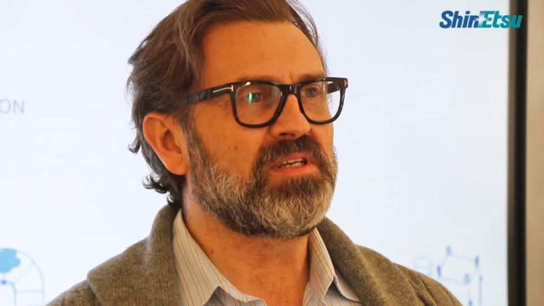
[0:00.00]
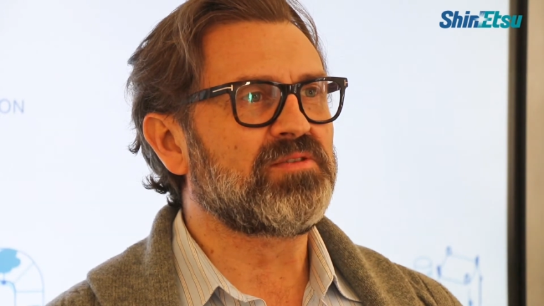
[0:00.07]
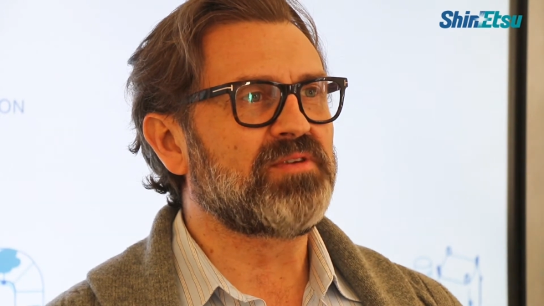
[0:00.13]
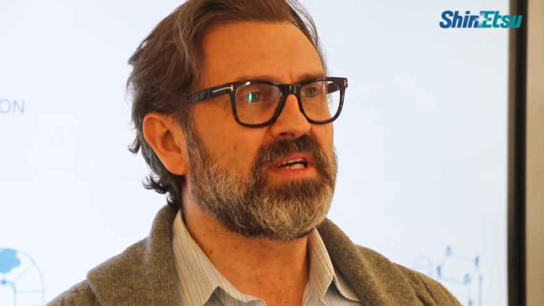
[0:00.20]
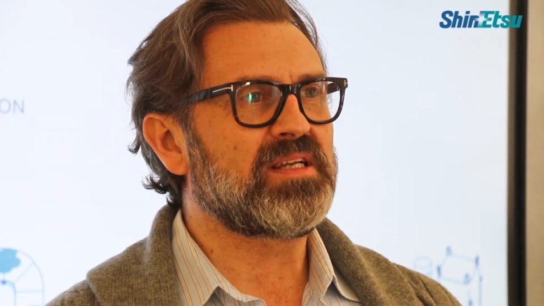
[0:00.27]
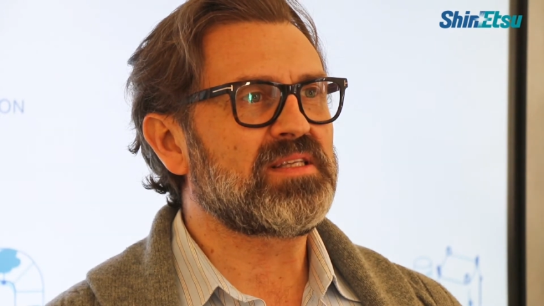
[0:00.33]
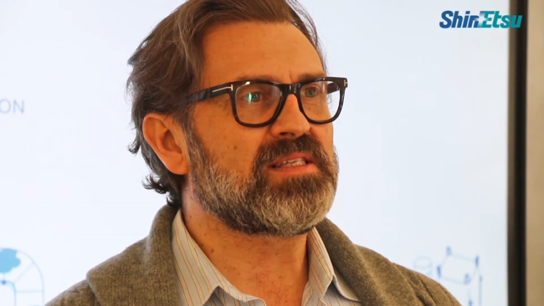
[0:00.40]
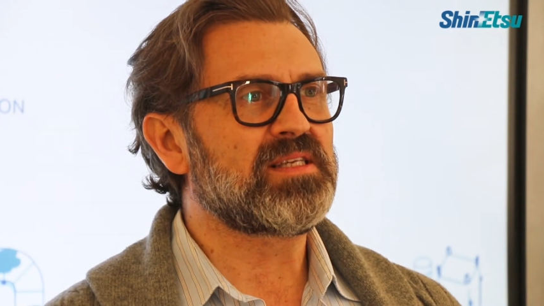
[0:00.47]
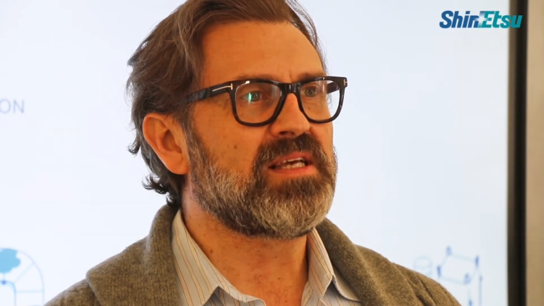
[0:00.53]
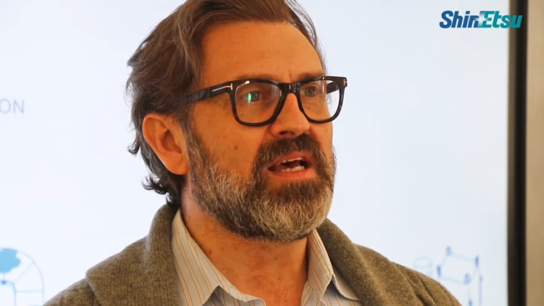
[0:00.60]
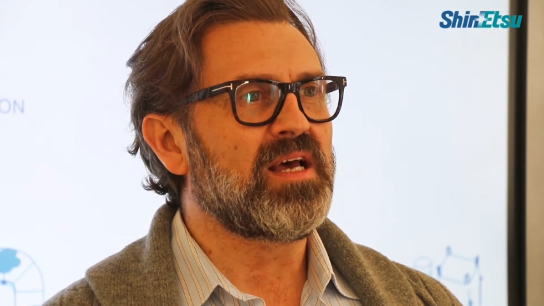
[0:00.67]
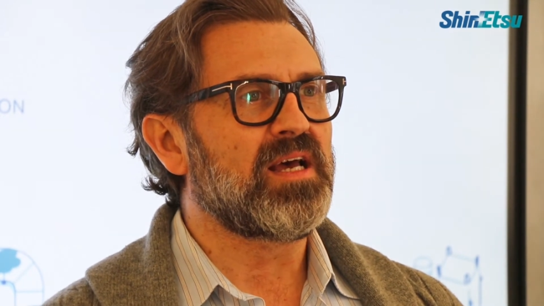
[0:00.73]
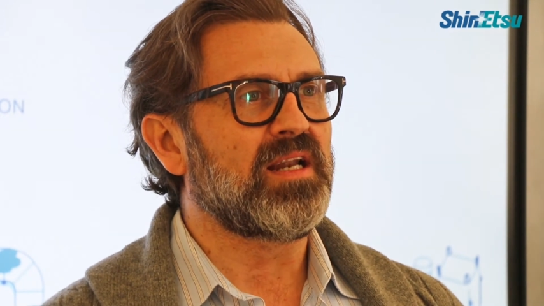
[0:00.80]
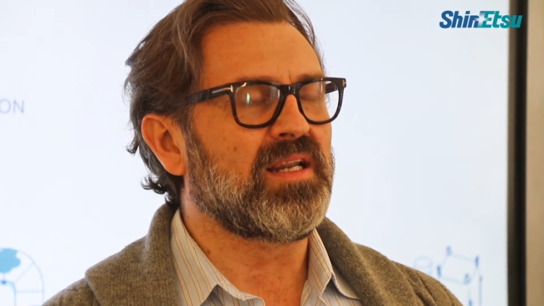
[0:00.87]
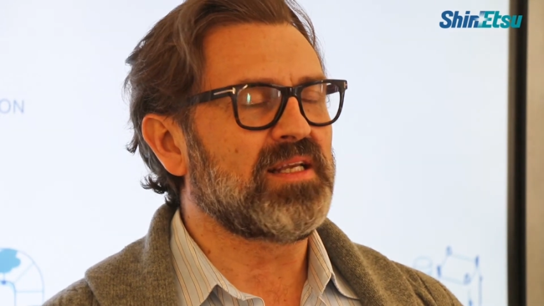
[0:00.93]
grades
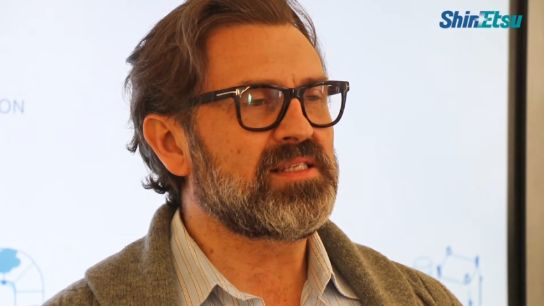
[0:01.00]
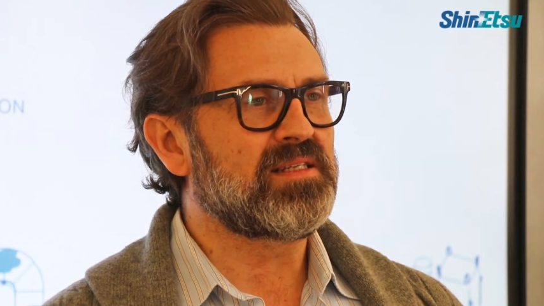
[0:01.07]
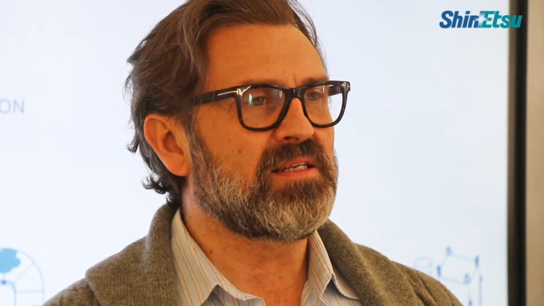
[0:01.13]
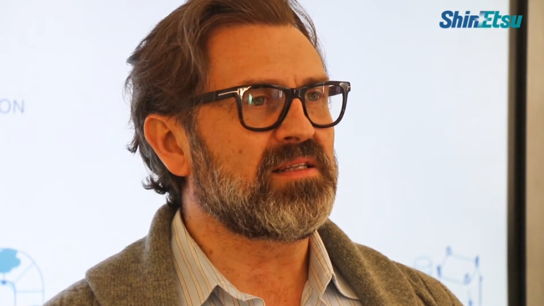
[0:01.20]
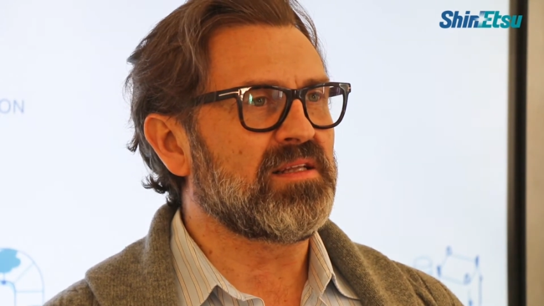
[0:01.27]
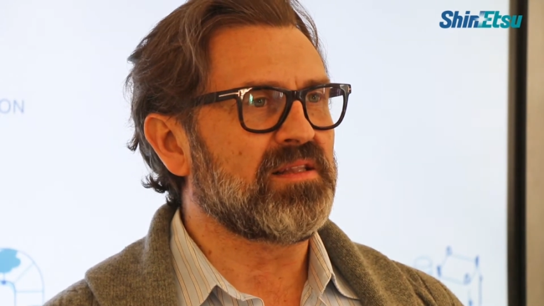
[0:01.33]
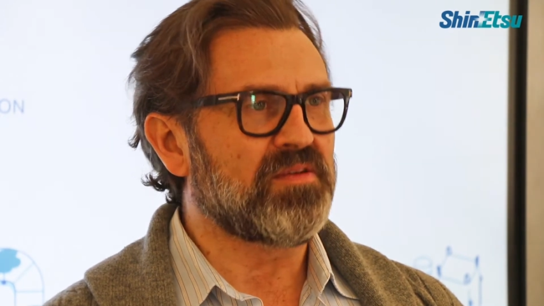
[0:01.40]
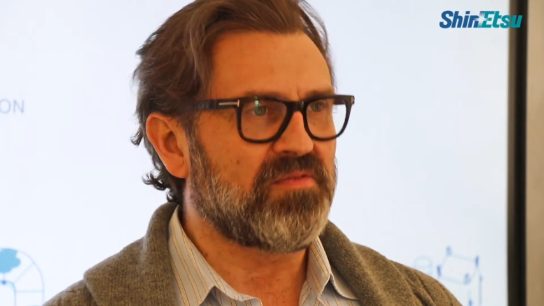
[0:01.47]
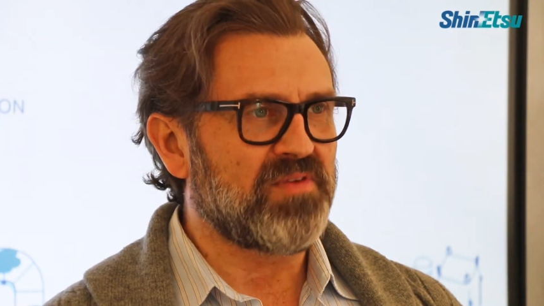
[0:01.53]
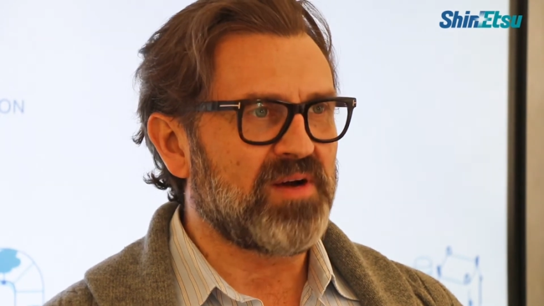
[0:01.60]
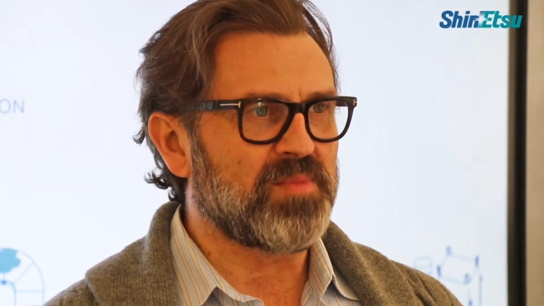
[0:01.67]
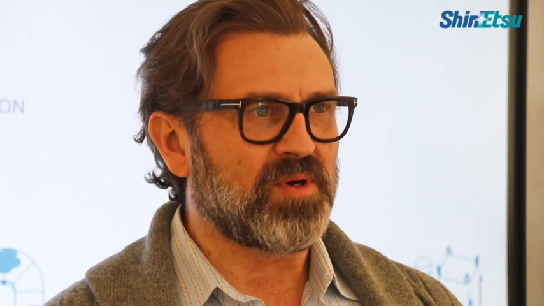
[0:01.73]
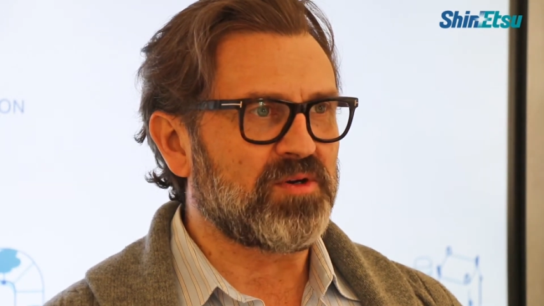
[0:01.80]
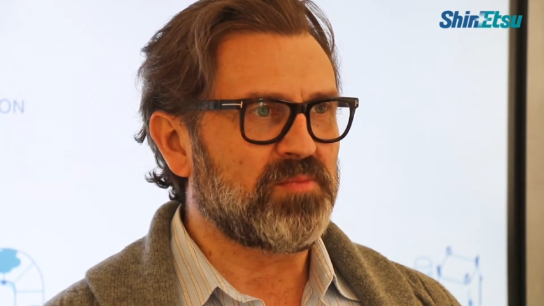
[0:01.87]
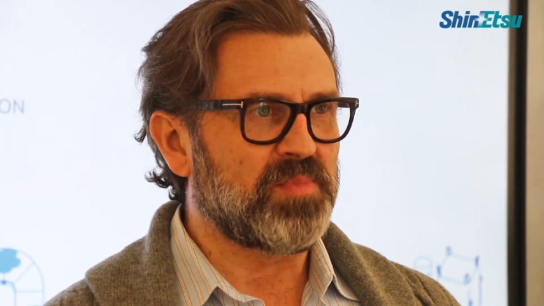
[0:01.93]
listed in the
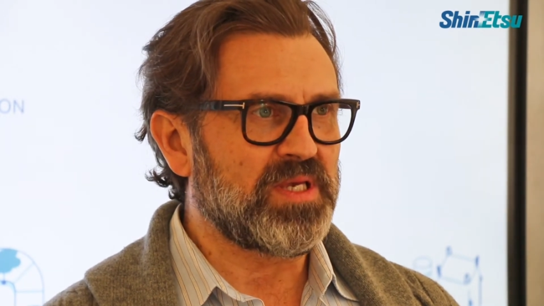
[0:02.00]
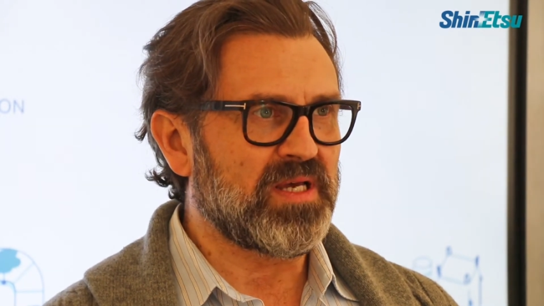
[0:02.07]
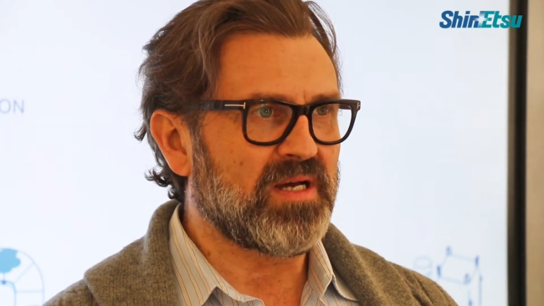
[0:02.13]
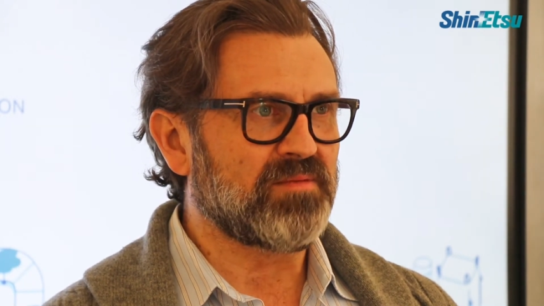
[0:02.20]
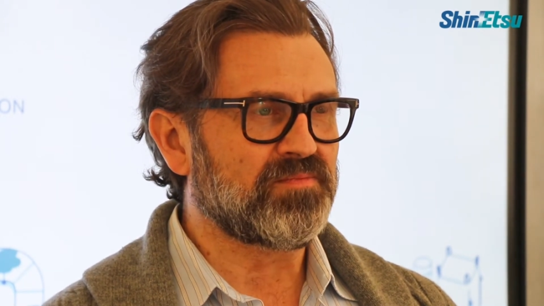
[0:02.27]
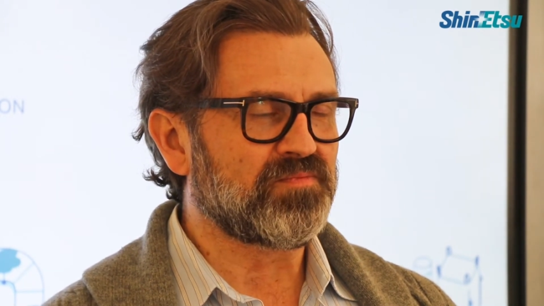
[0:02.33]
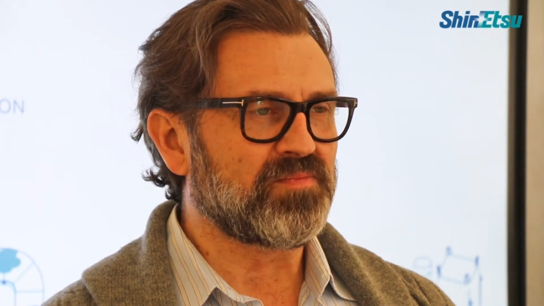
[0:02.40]
pharmacopoeia.